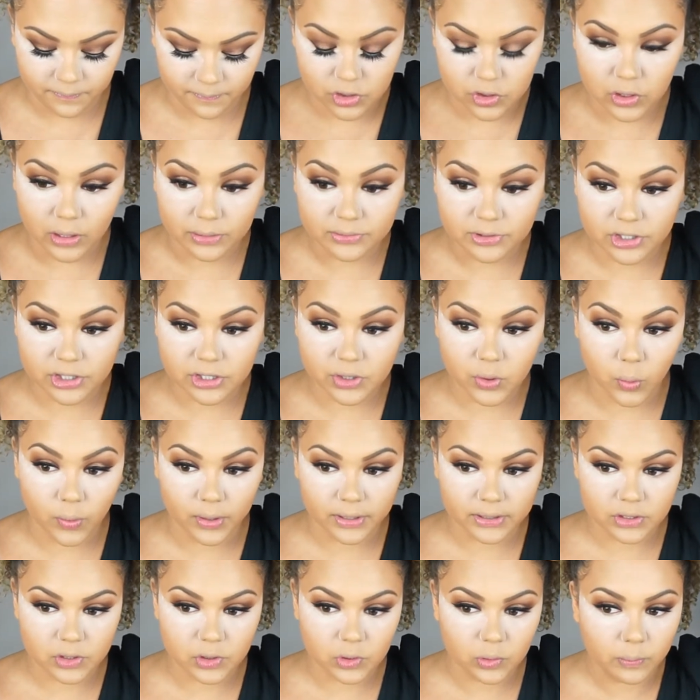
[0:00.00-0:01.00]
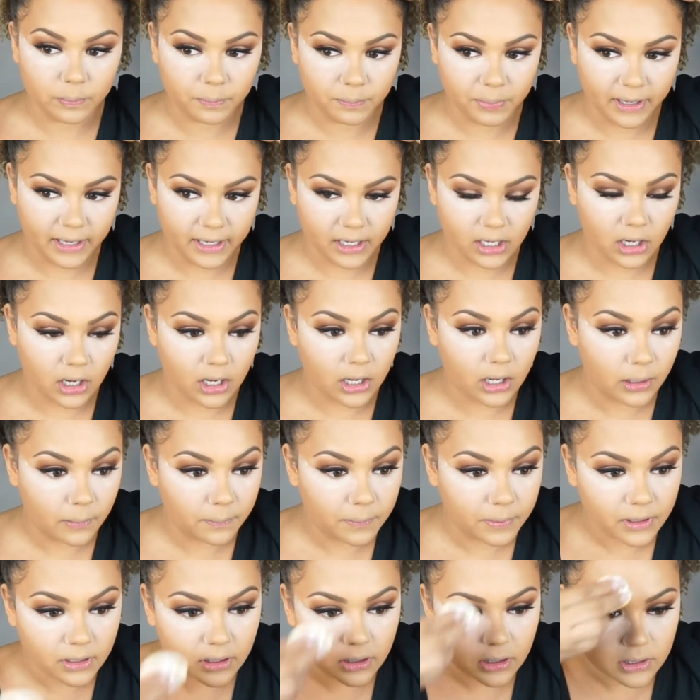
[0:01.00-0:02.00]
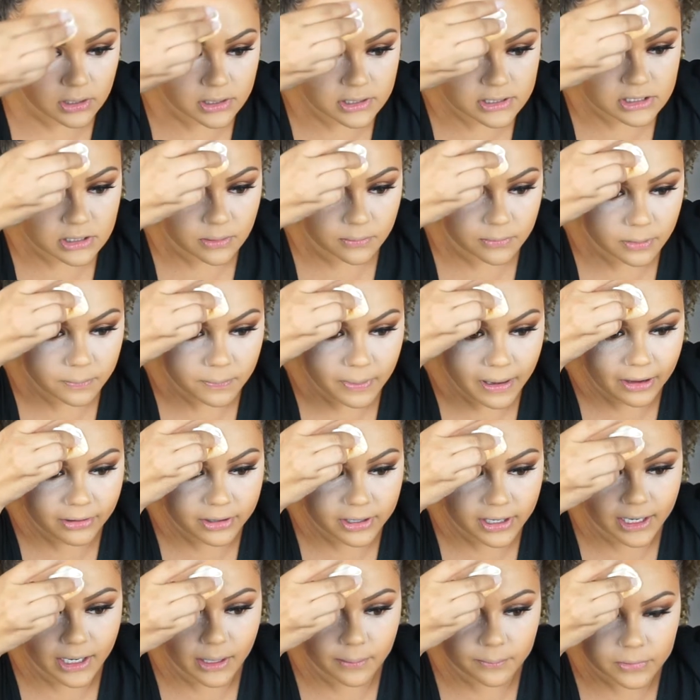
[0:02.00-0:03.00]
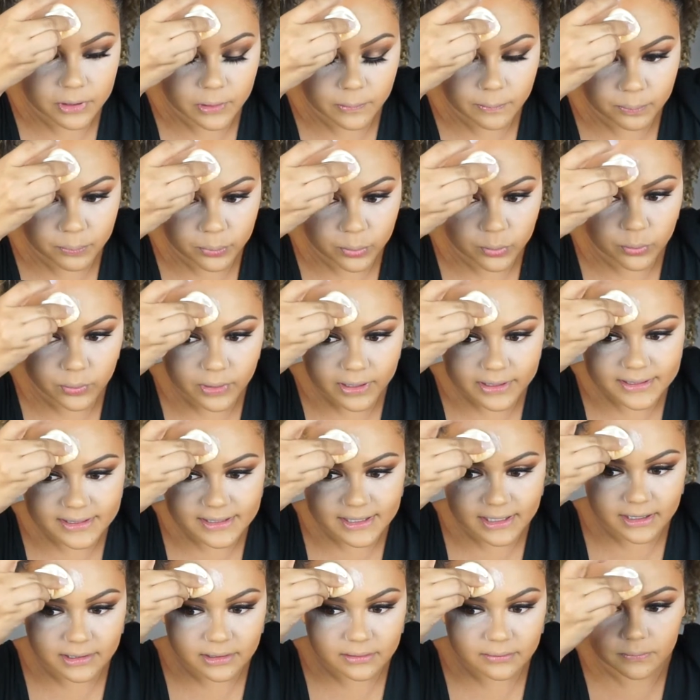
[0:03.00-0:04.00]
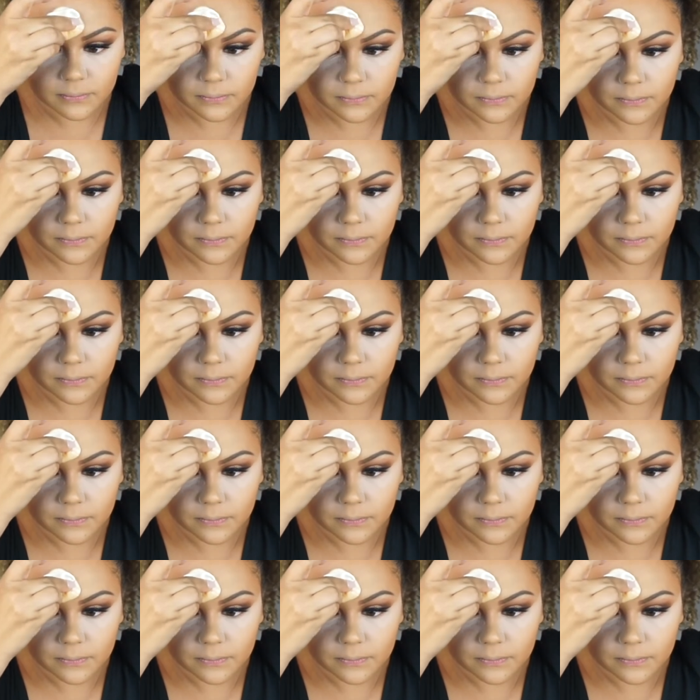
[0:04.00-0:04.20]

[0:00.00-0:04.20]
So I'm just going to pick up some of the powder and I'm going to press it.